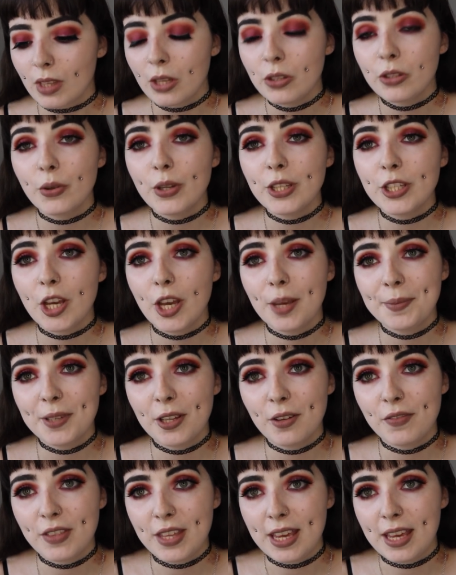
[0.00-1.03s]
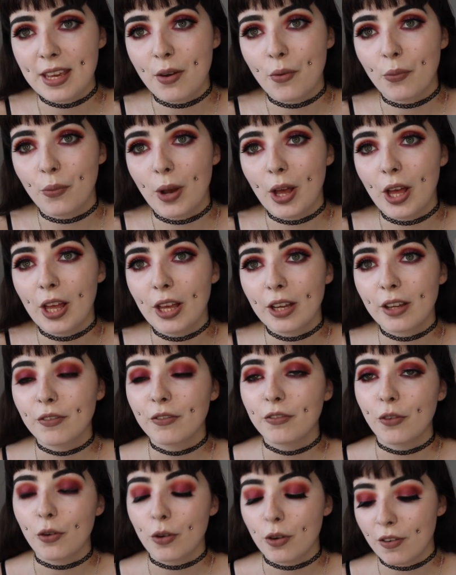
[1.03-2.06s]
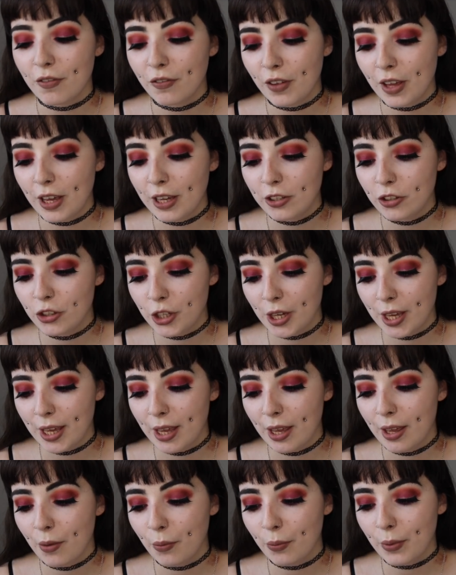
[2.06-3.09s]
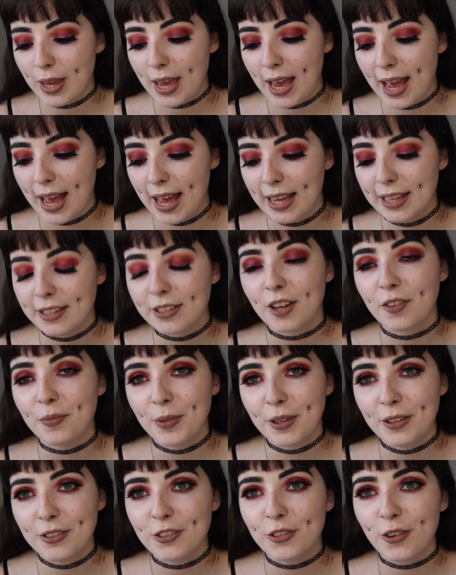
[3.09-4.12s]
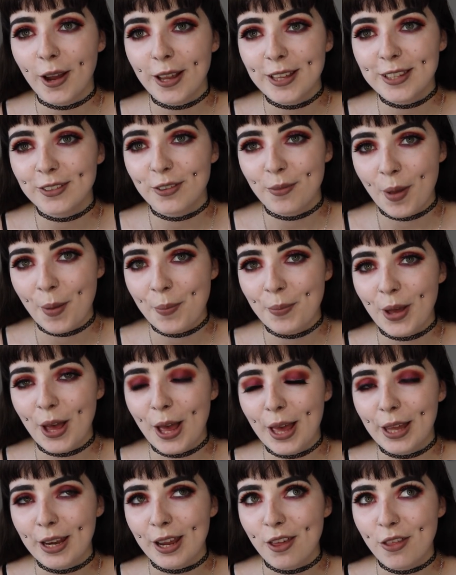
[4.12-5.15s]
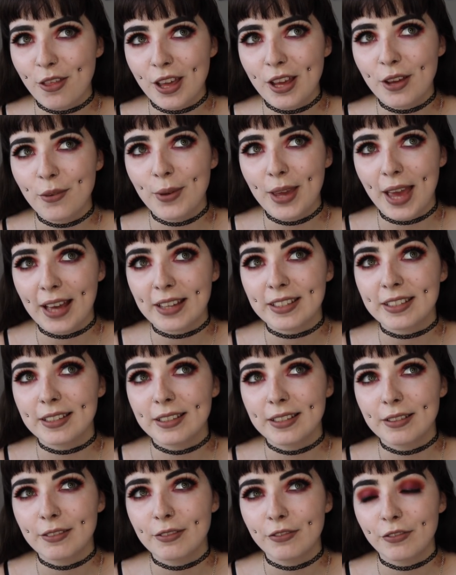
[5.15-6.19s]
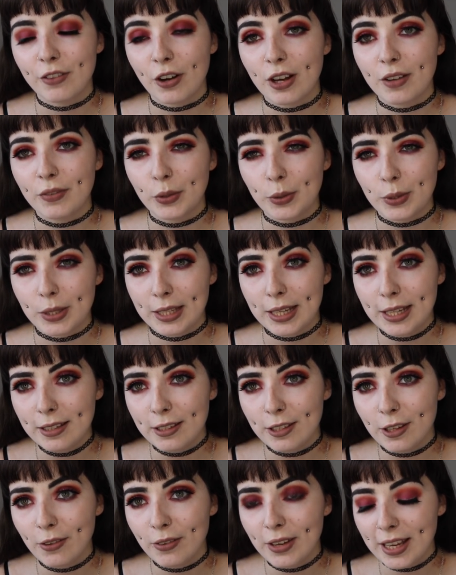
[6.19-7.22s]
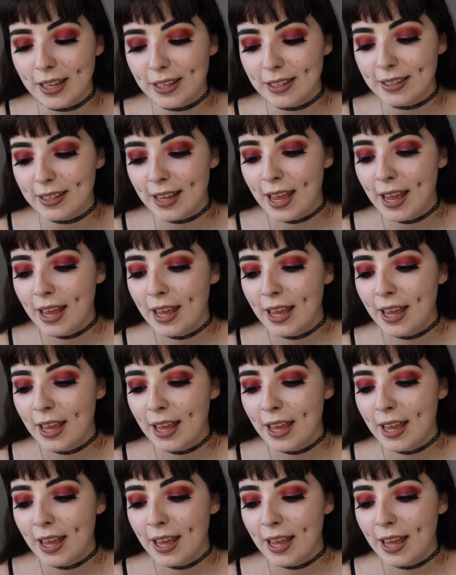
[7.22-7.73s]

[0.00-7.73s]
So in terms of the work for first year, I've been trying to remember, and I think we had 5 or 6 units.